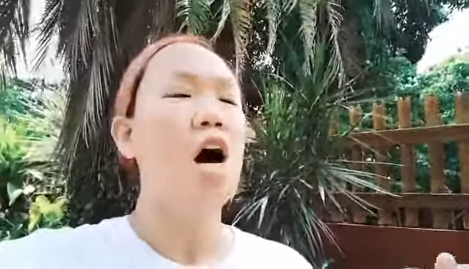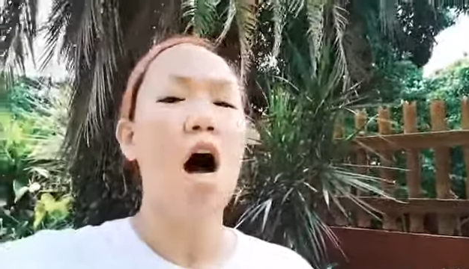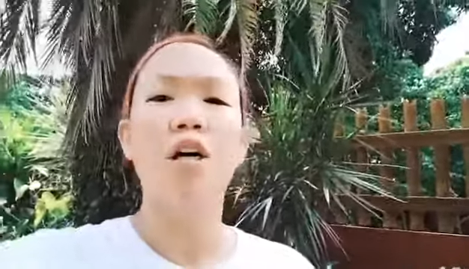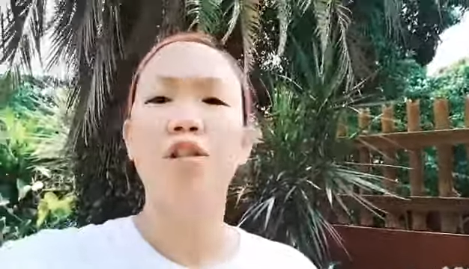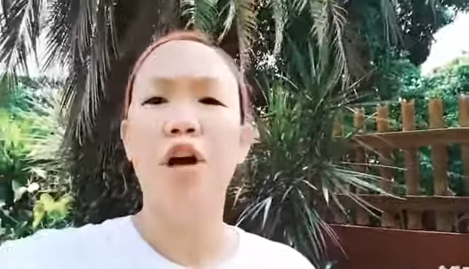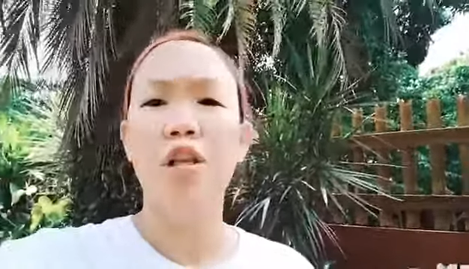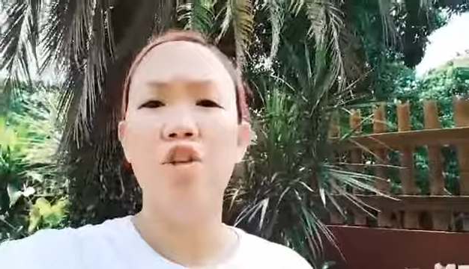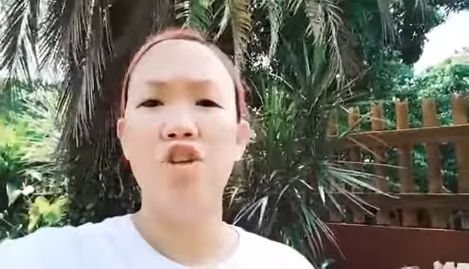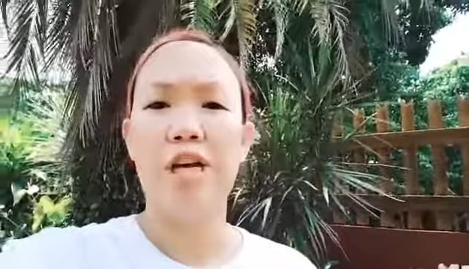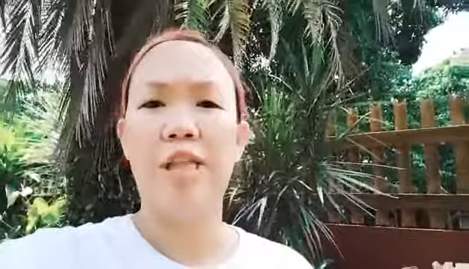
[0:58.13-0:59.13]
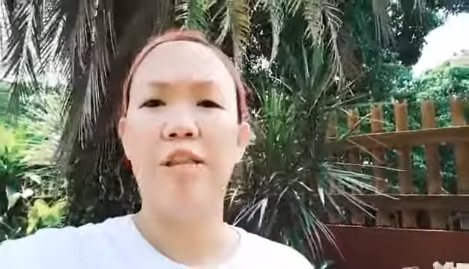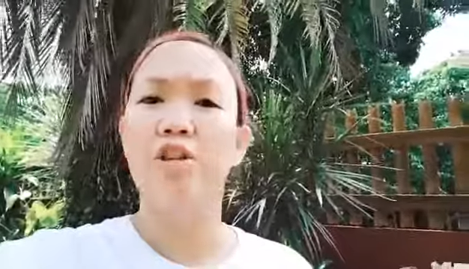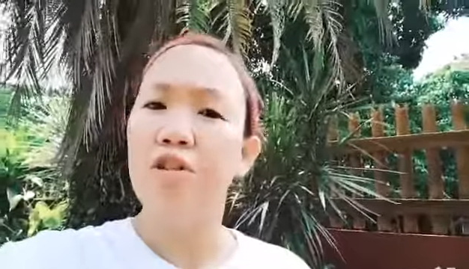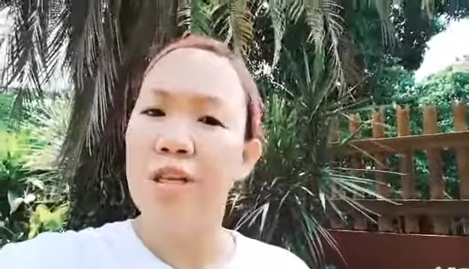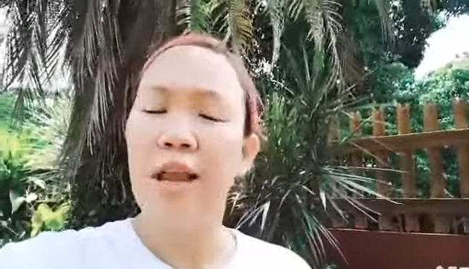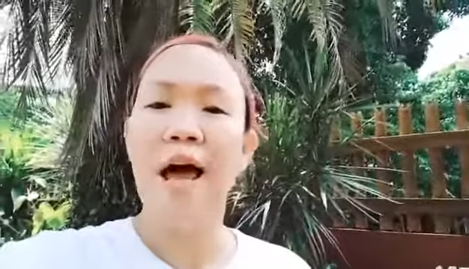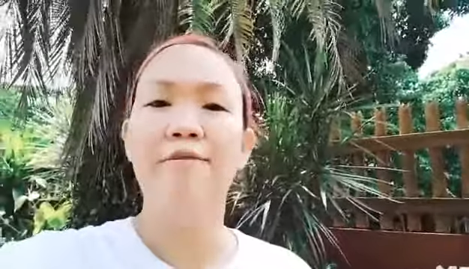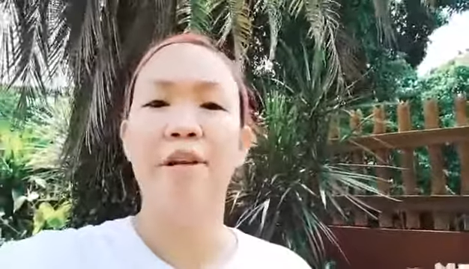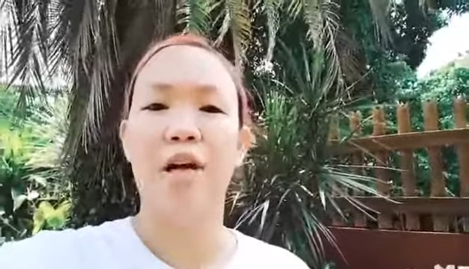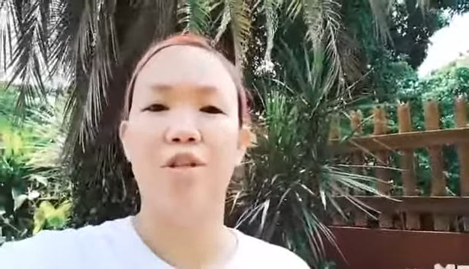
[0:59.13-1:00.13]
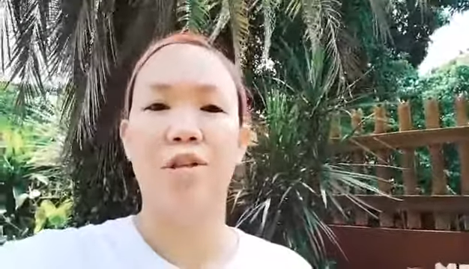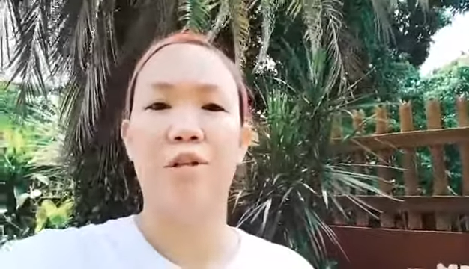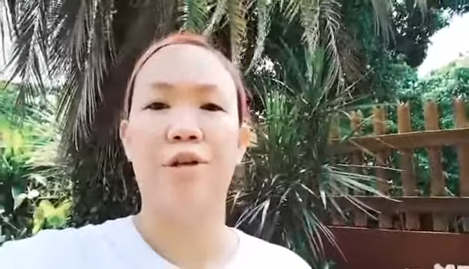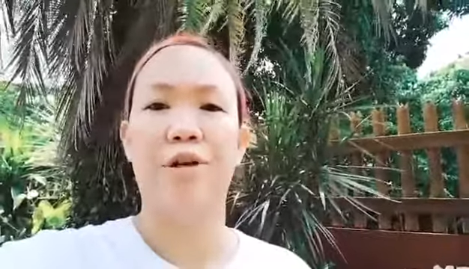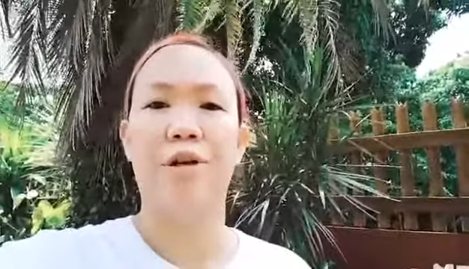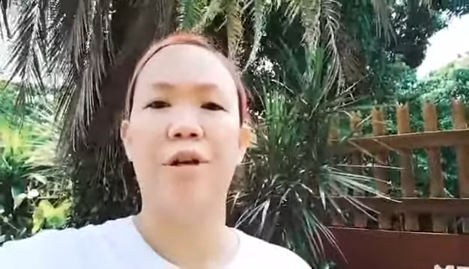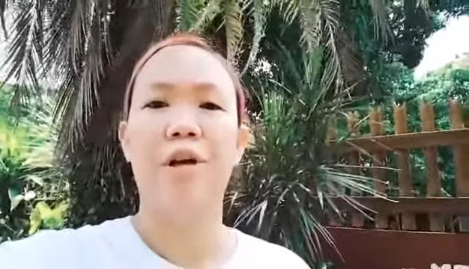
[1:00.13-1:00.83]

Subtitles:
acknowledging that you still have a lot to learn,